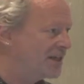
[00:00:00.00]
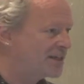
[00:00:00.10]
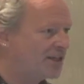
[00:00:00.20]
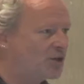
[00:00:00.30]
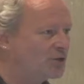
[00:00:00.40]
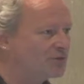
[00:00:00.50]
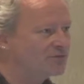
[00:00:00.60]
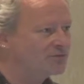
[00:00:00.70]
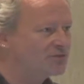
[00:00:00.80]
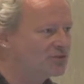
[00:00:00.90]
They
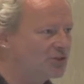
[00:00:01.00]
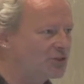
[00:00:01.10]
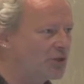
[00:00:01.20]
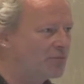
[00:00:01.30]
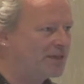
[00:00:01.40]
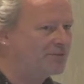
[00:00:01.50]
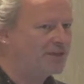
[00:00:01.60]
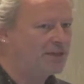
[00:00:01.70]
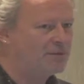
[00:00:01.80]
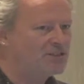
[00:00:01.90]
couldn't determine if
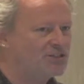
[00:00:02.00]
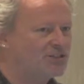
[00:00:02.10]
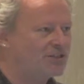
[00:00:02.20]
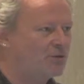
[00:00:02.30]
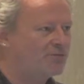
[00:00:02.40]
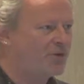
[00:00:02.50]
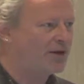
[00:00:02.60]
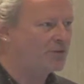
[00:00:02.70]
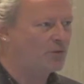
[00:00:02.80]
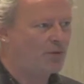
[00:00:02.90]
the images that they were
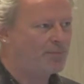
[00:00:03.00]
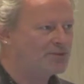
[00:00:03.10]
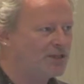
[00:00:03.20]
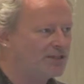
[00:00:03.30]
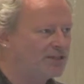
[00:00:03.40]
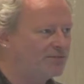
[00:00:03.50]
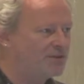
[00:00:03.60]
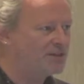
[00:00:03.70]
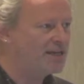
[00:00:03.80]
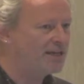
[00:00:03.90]
finding were representative of
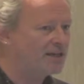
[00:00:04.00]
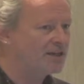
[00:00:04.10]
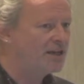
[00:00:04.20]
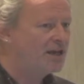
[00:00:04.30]
the data.